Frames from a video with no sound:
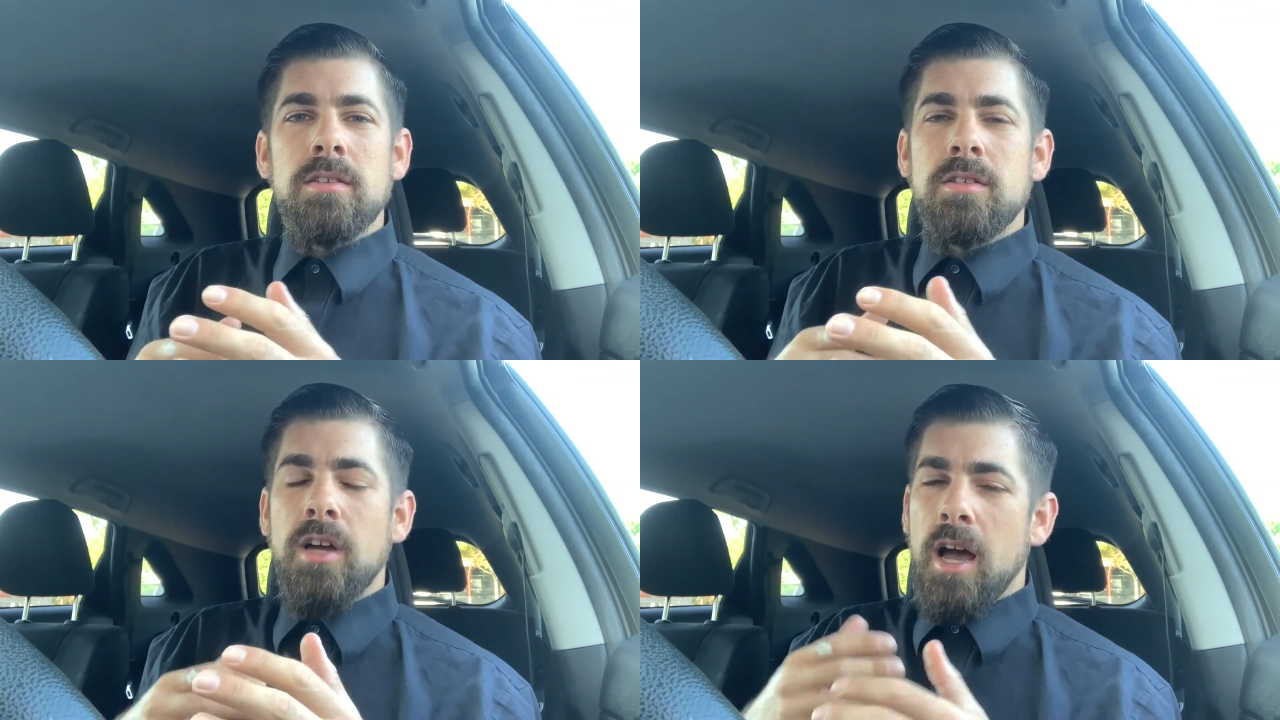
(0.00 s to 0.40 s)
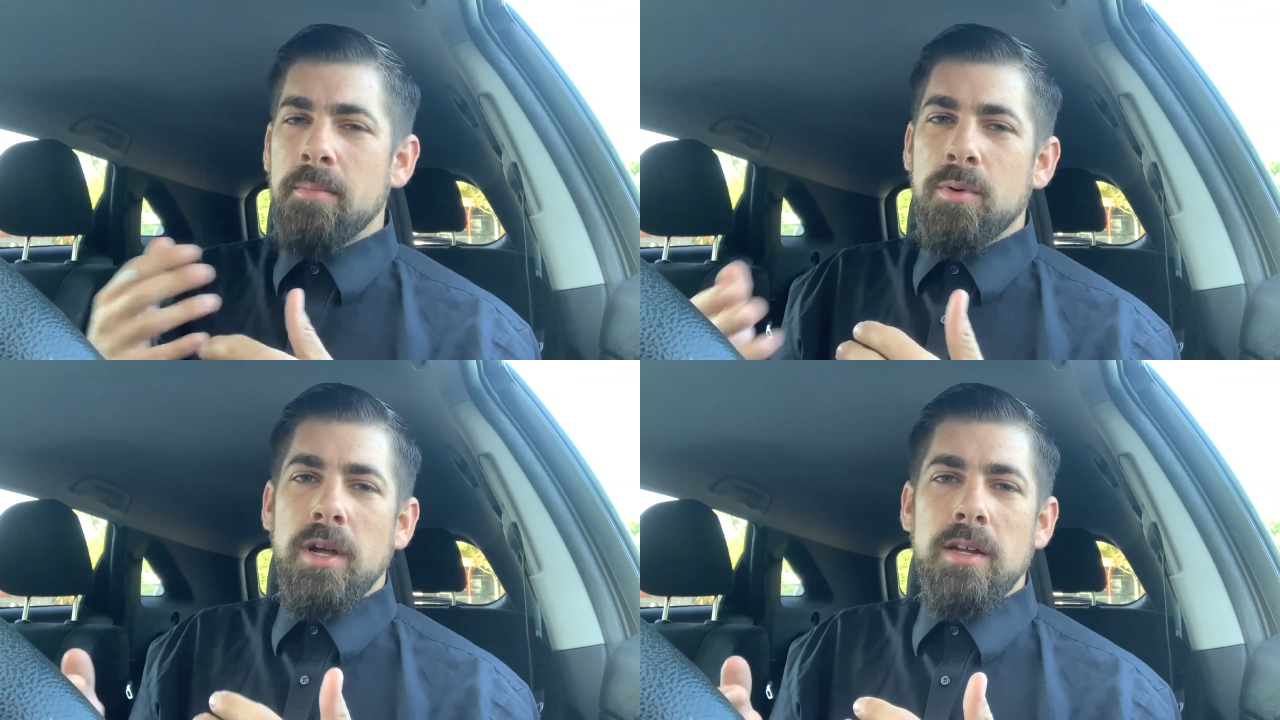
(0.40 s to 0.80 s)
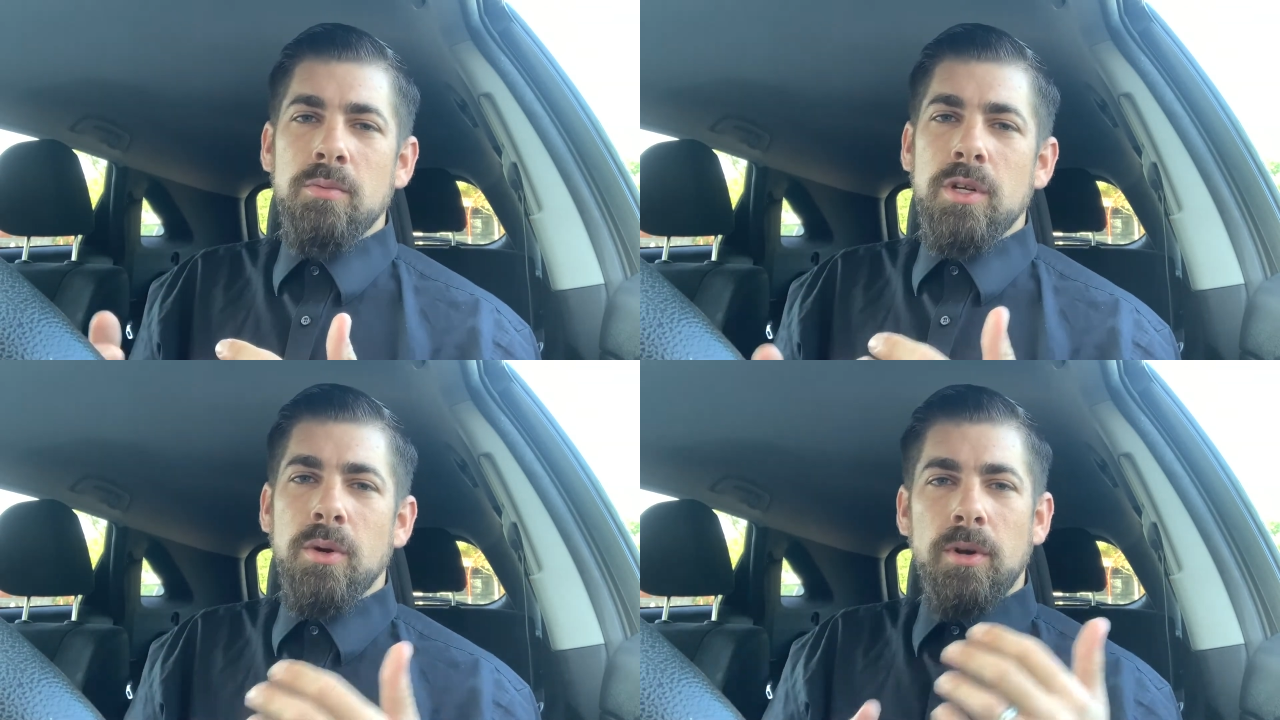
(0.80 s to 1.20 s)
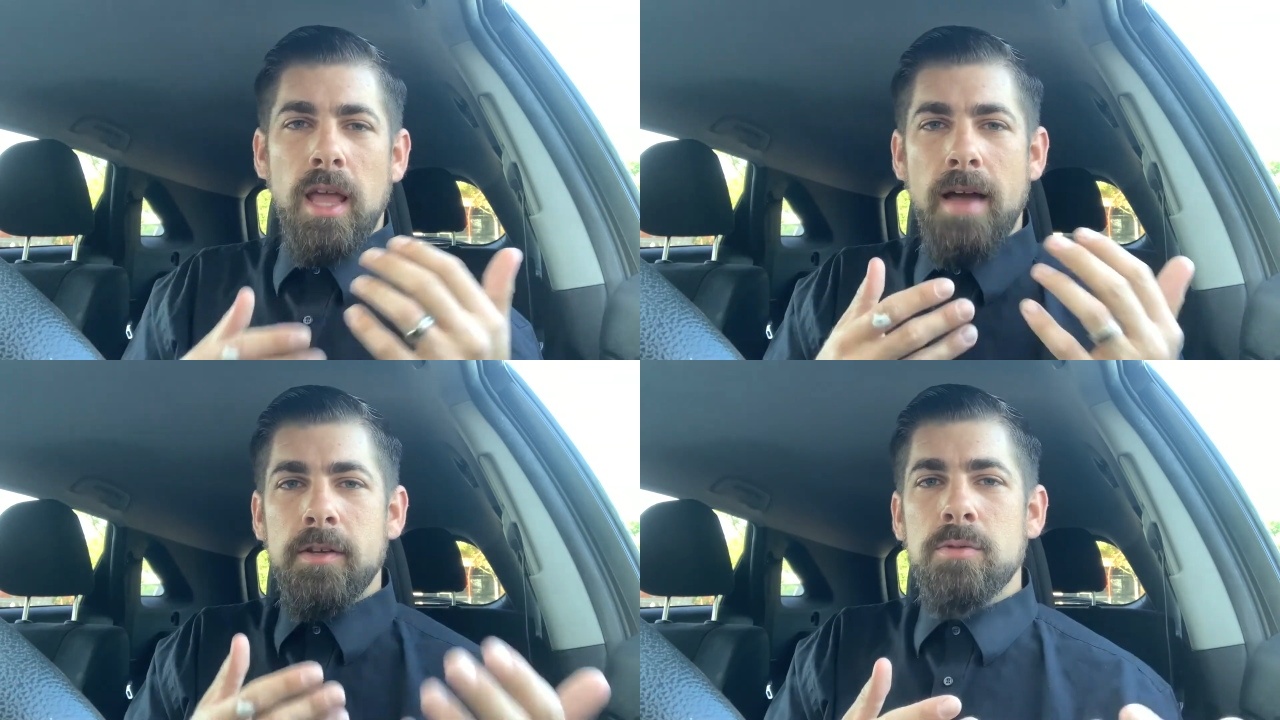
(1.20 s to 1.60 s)
to upgrade when you already
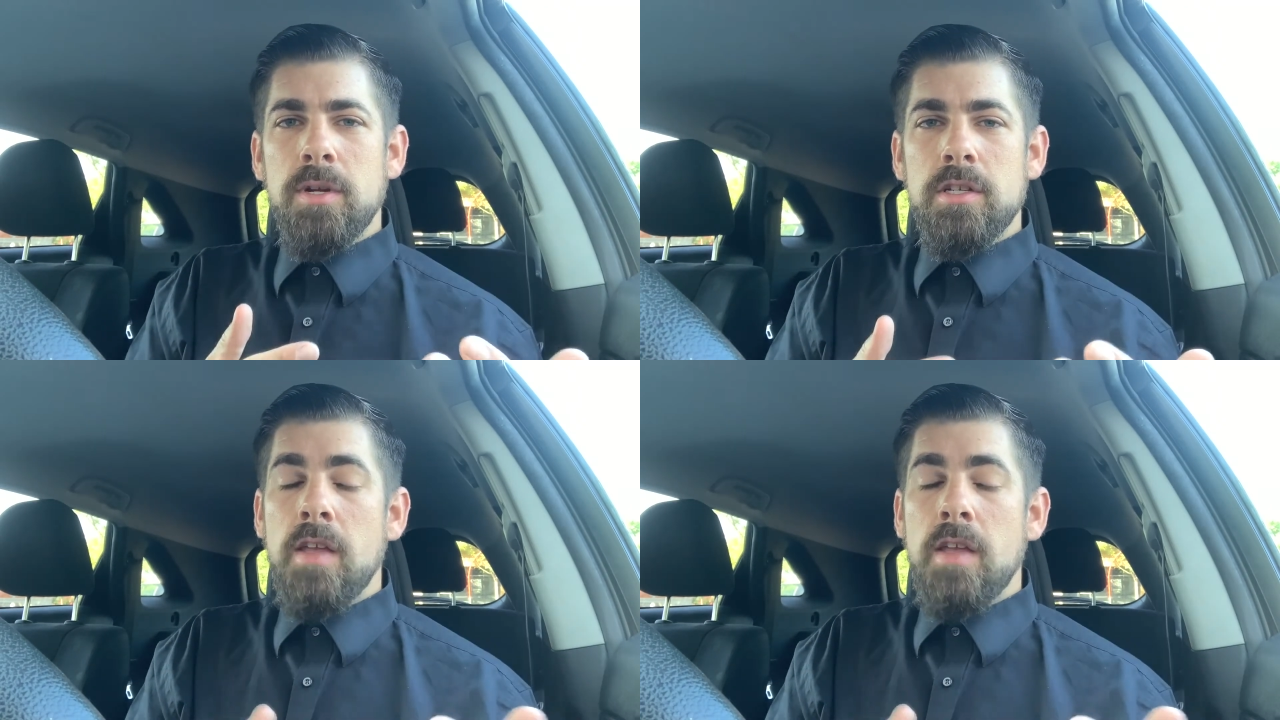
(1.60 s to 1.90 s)
have a Switch.